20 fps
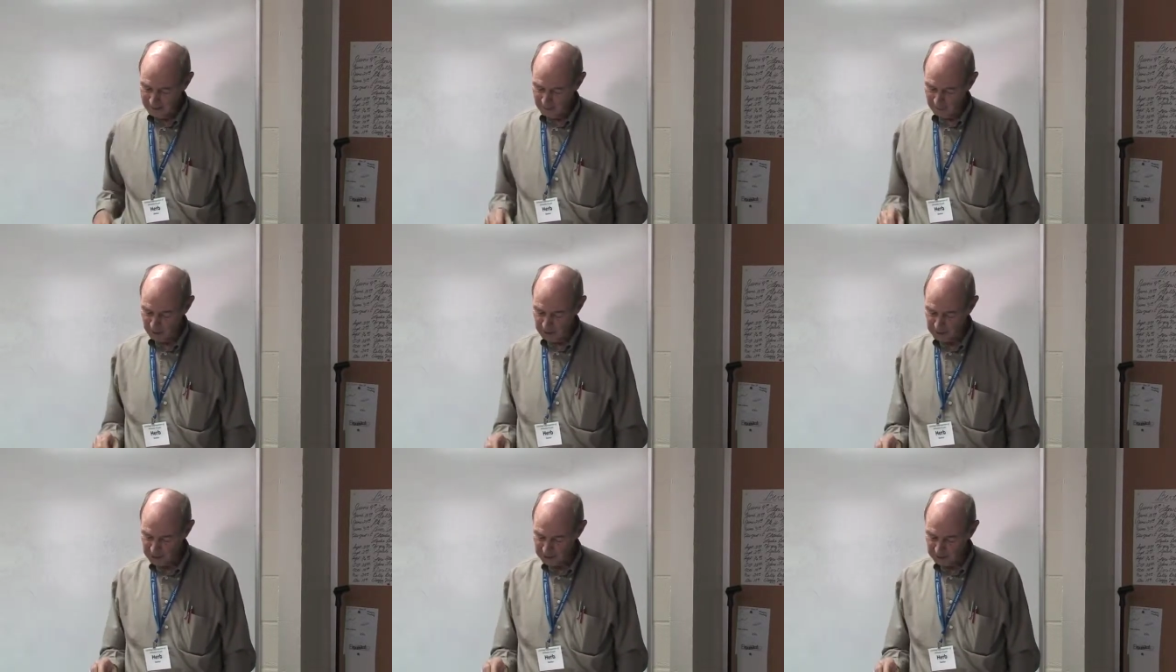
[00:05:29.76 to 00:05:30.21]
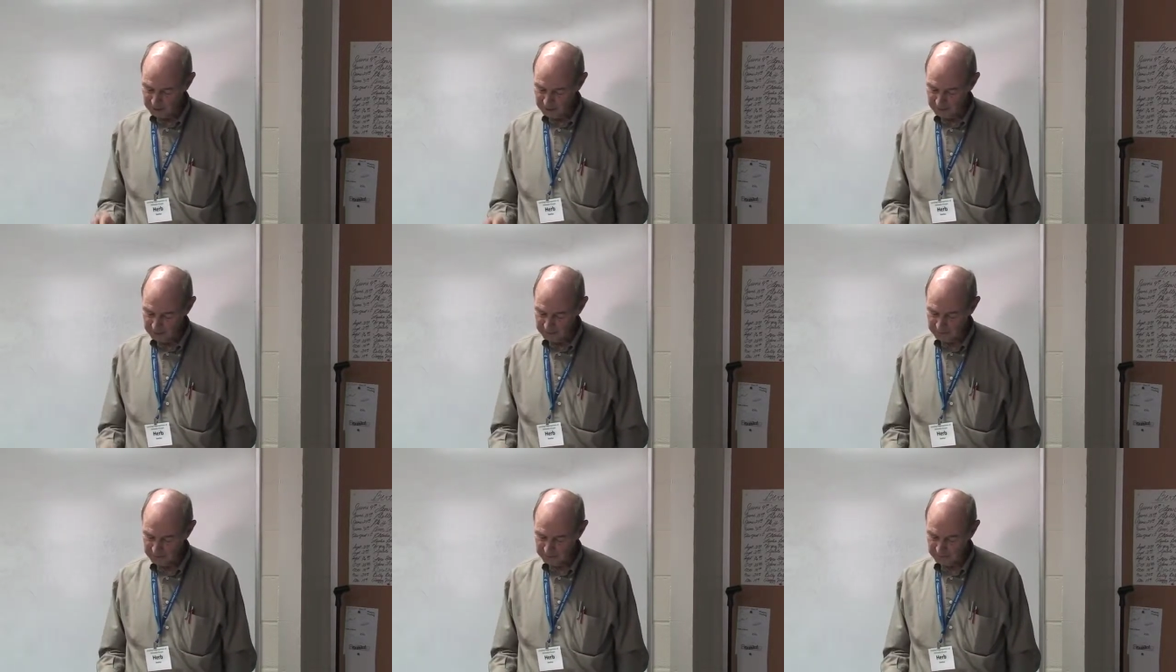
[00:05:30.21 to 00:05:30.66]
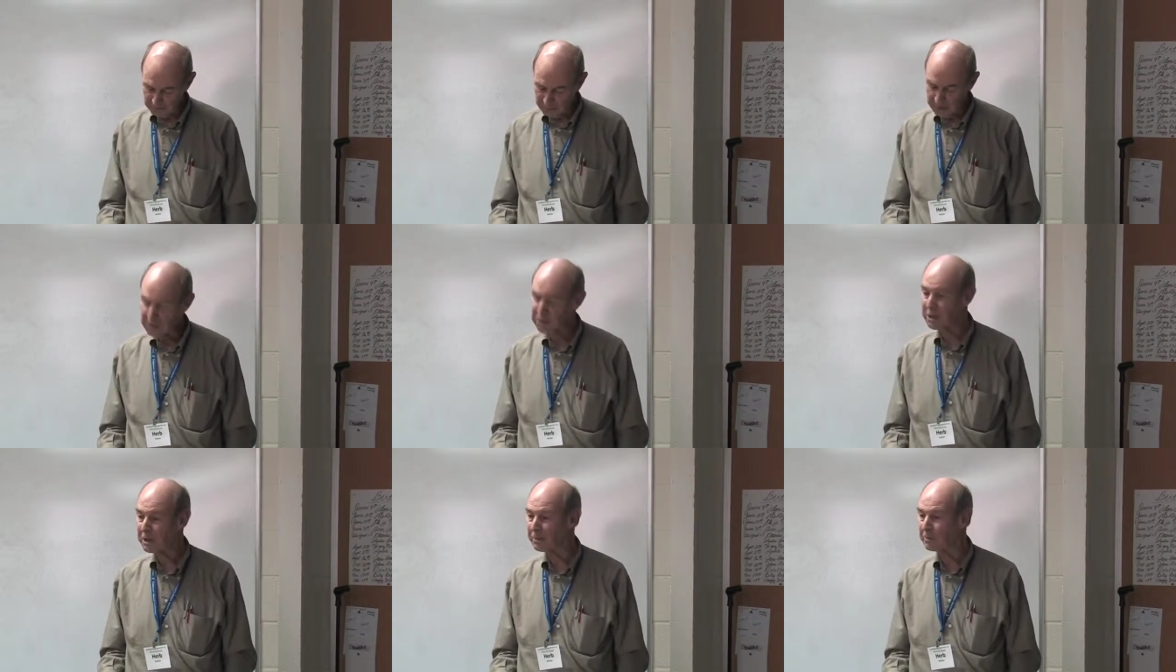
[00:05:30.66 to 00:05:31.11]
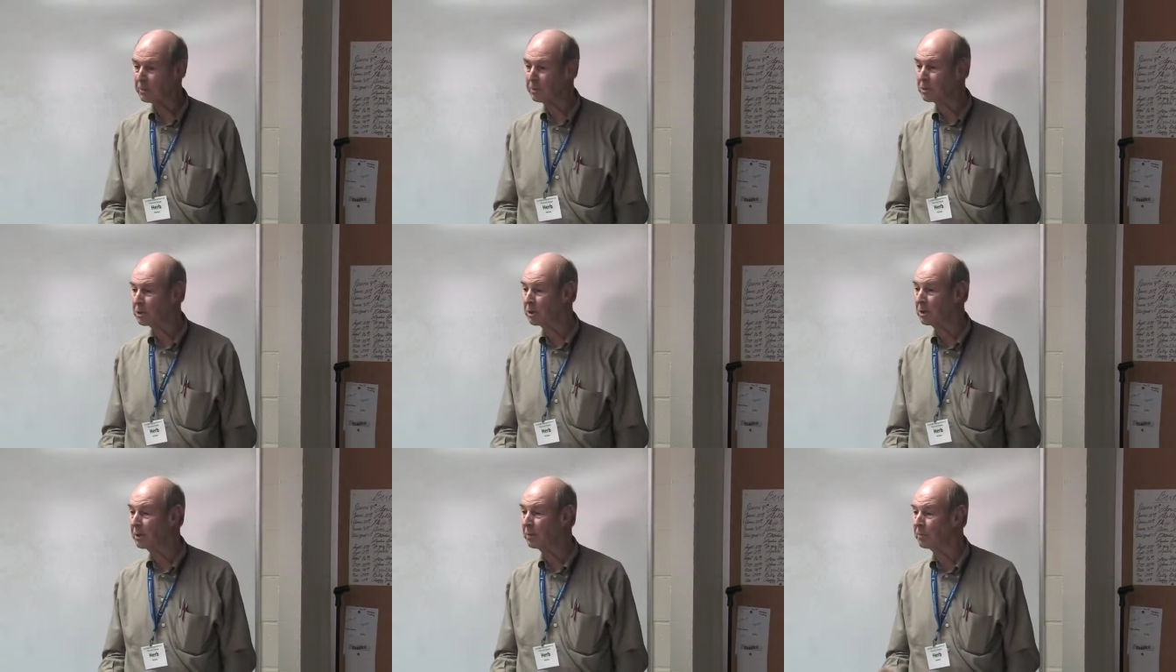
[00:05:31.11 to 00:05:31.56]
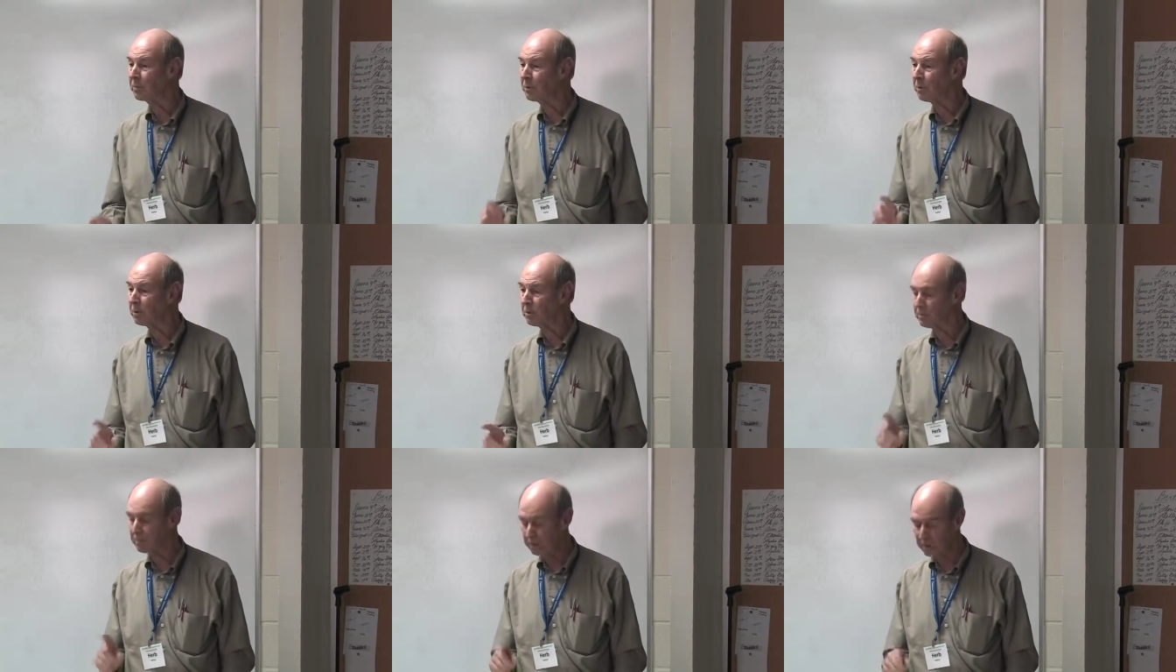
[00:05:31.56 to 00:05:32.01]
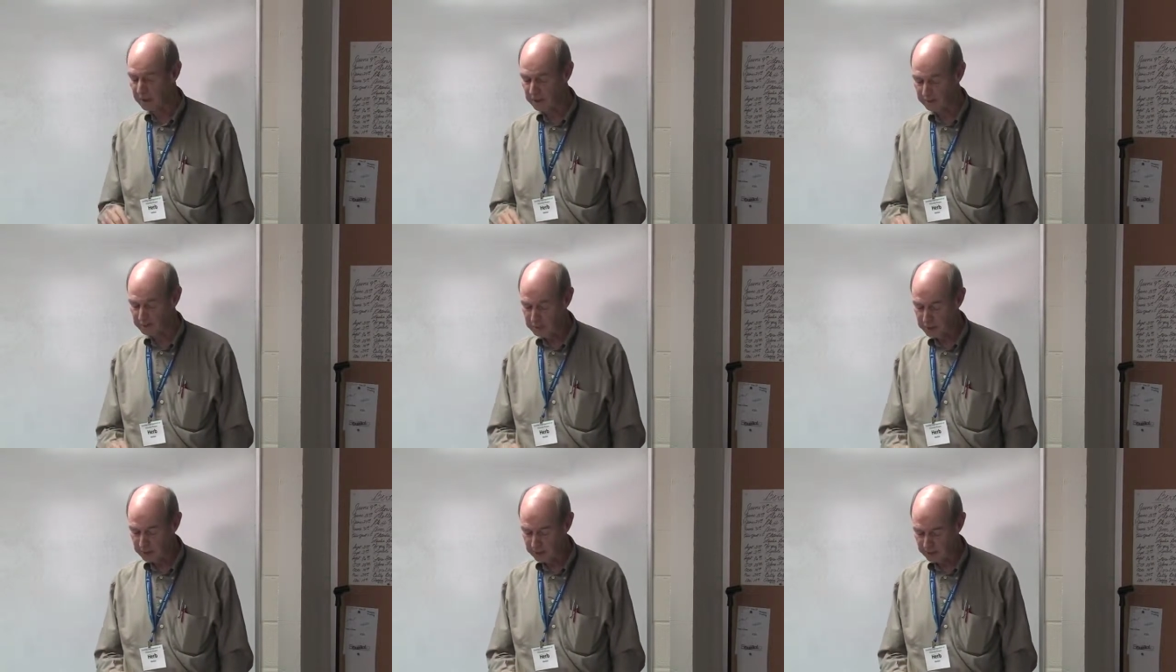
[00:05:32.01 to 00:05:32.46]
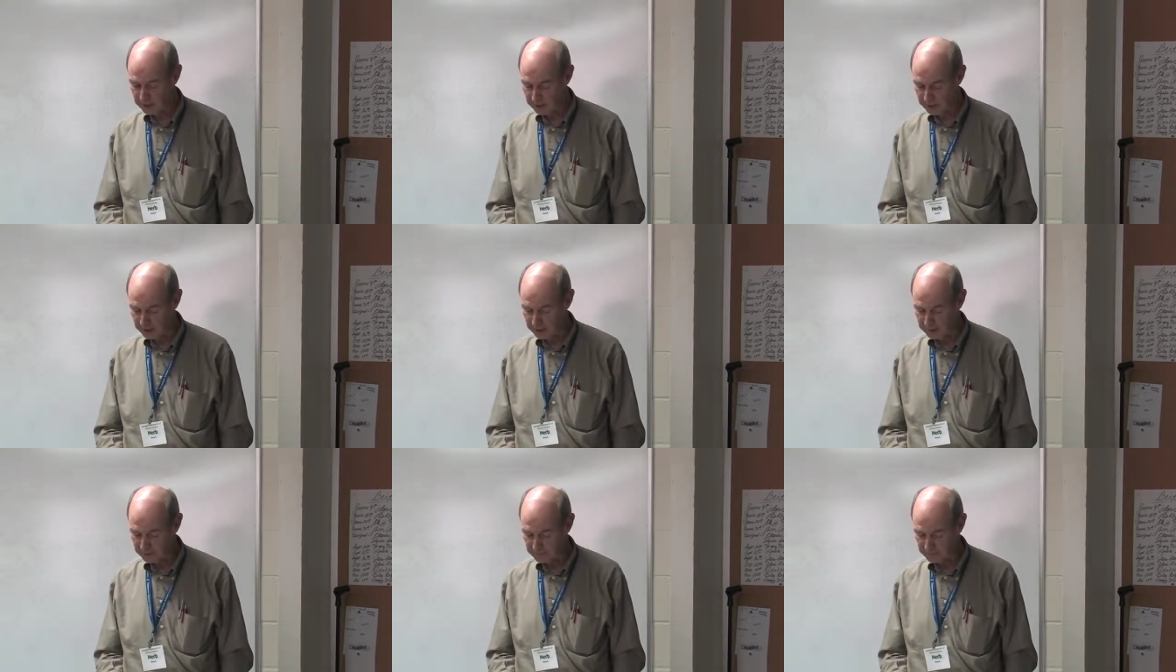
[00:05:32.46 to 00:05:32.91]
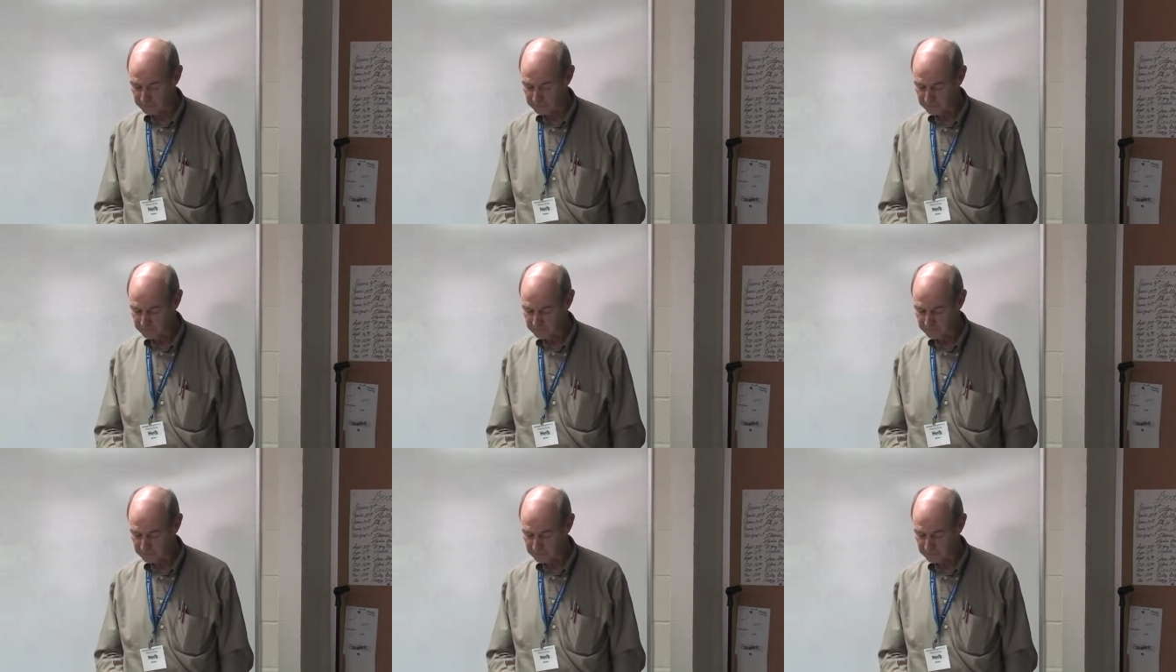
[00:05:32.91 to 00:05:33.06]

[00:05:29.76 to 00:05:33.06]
Wesley believed that friendship was an important part of charity